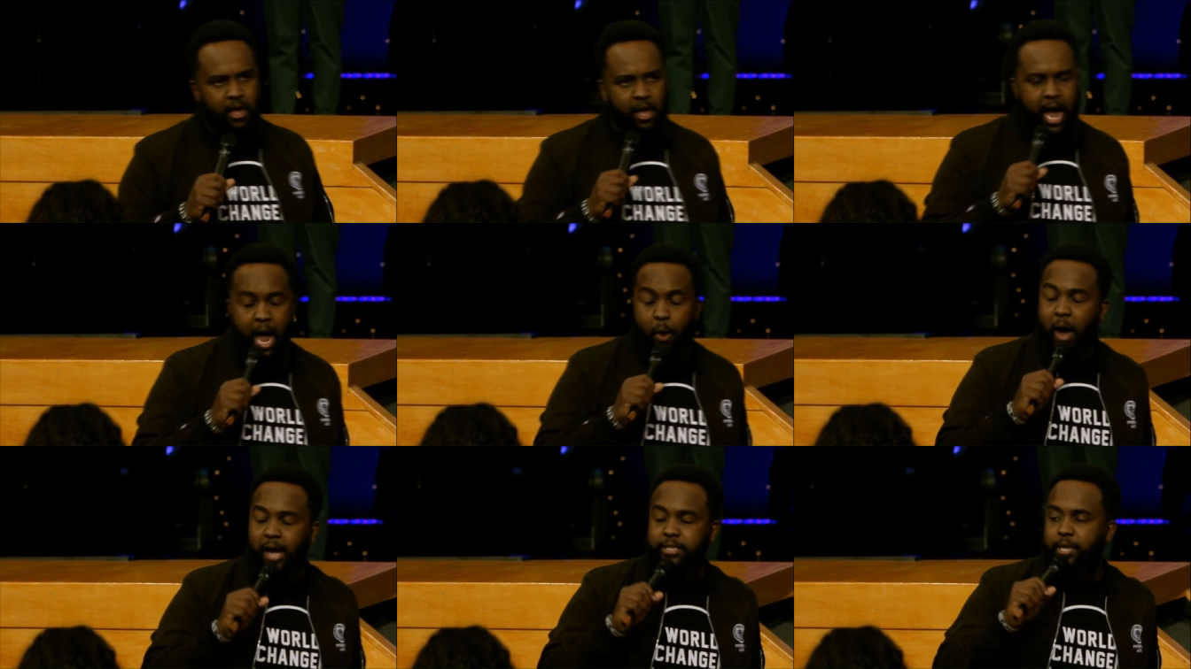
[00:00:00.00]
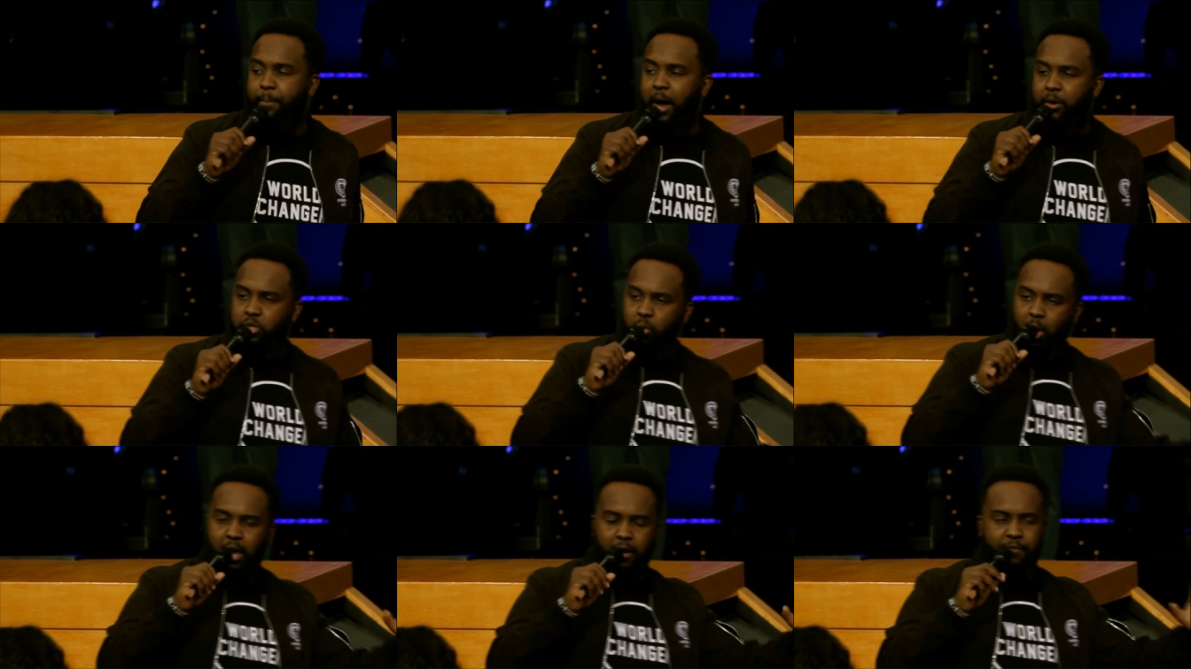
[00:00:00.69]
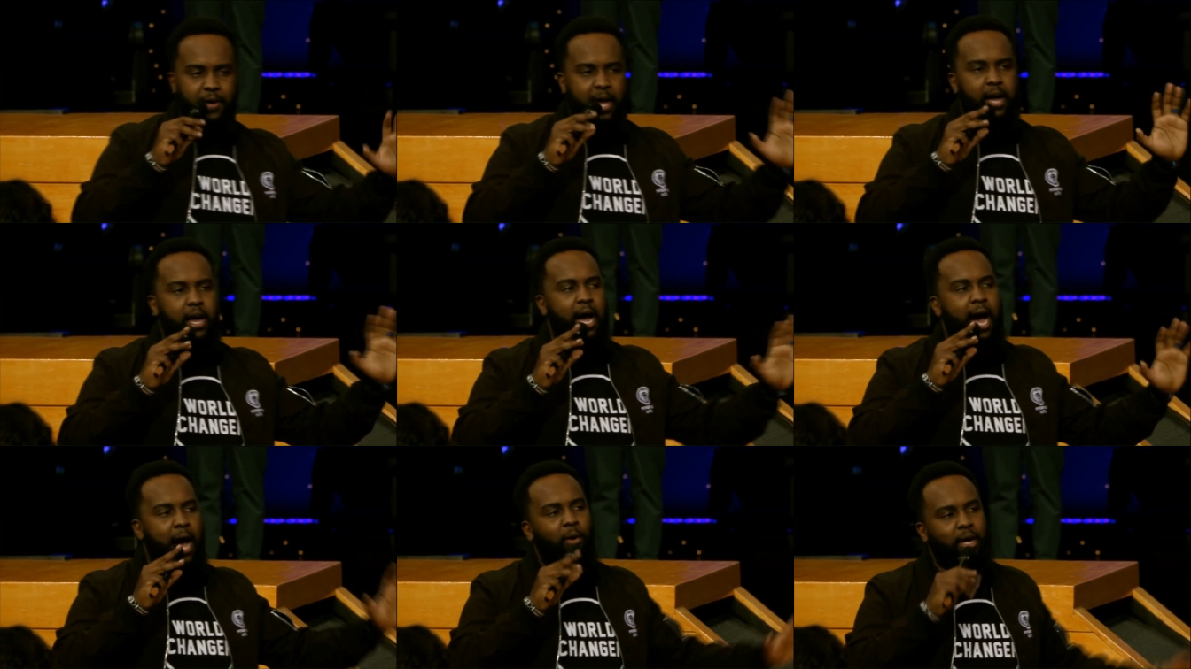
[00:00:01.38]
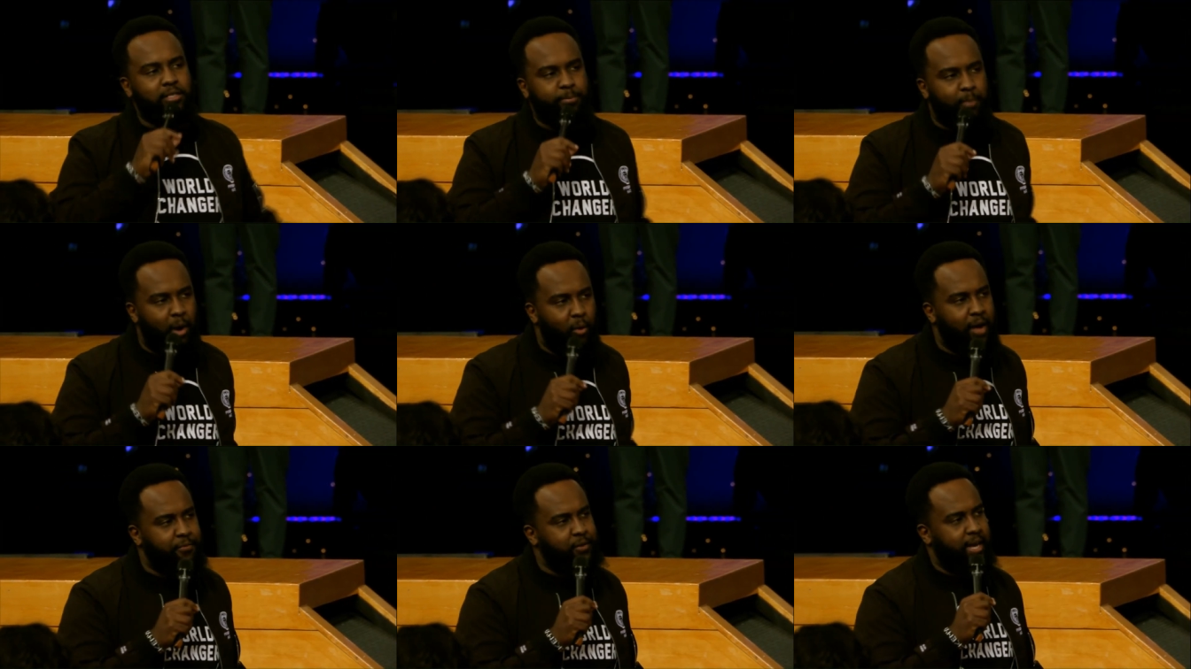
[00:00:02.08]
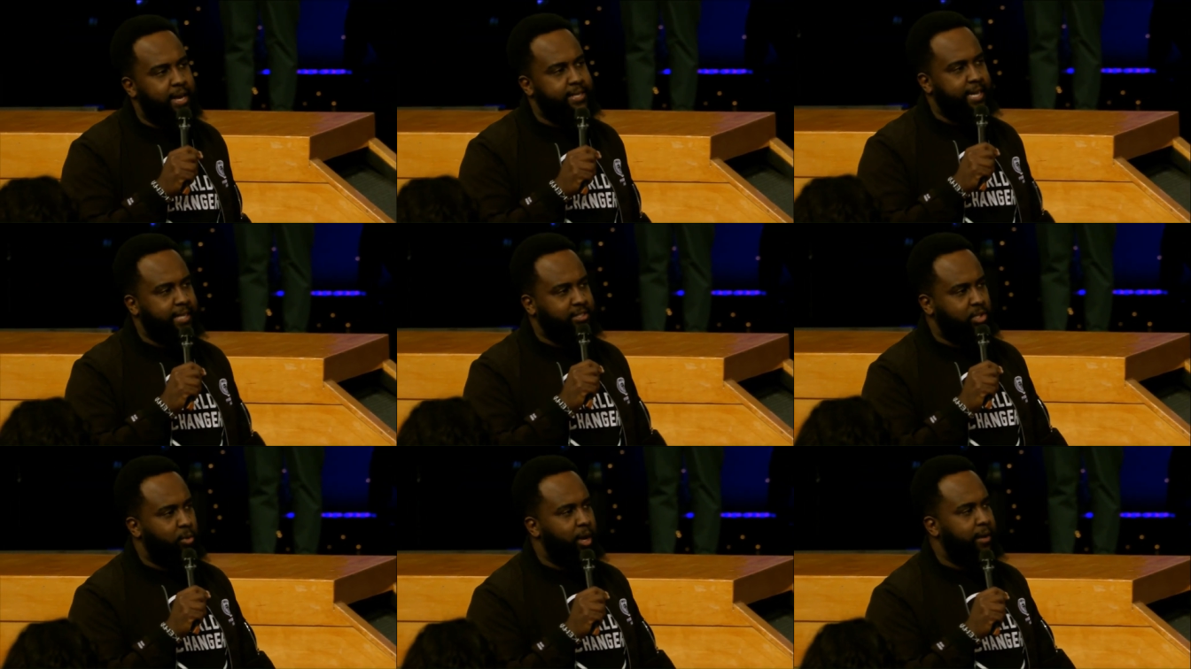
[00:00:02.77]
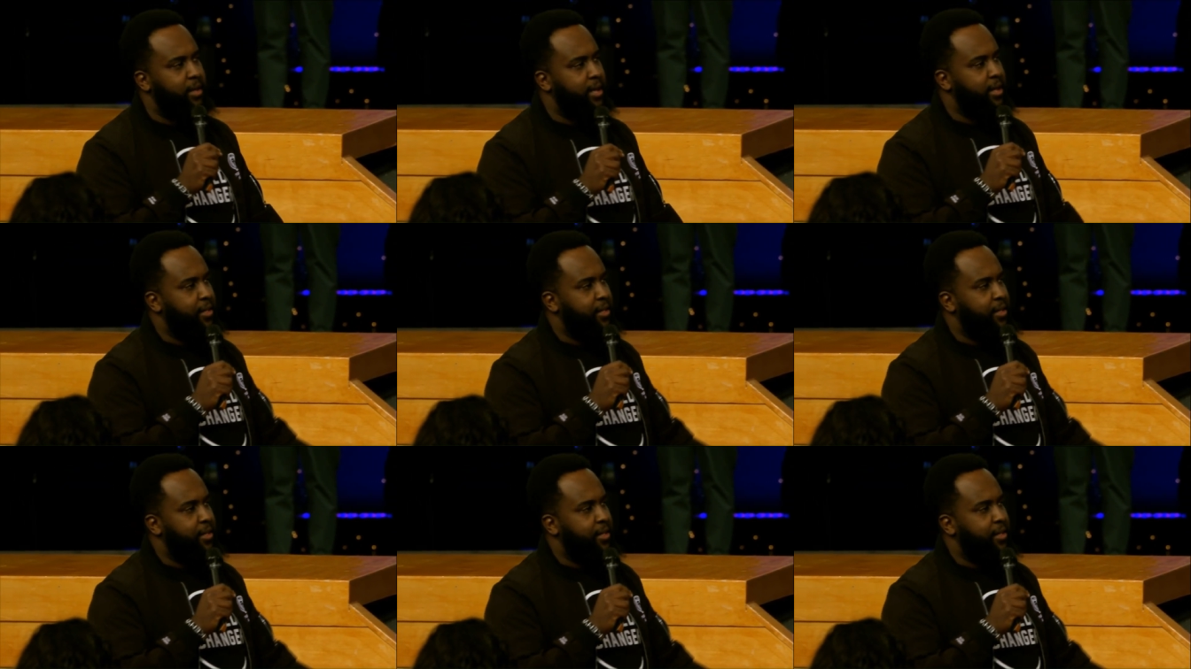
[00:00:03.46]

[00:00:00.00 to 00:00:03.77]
I worked about 12 hours. My wife can attest to it.